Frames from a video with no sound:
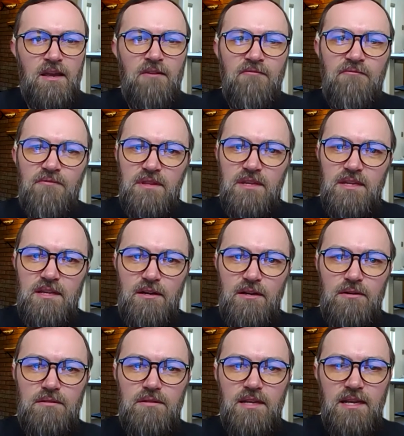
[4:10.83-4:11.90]
for the
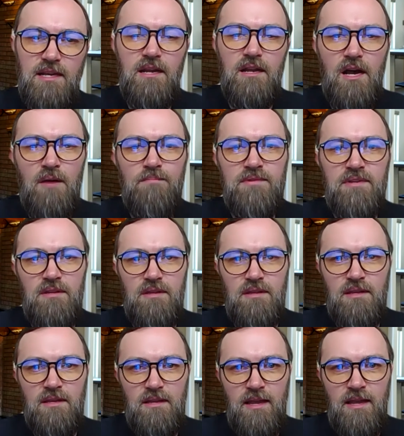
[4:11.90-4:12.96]
year leading up to
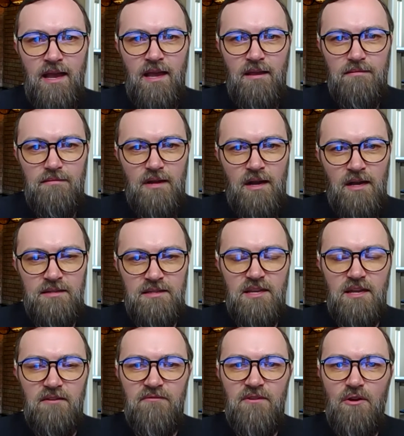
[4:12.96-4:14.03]
the onset
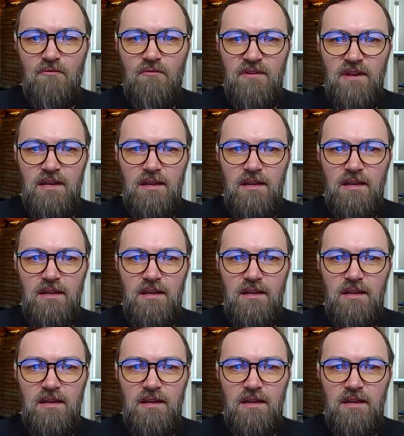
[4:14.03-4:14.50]
of COVID.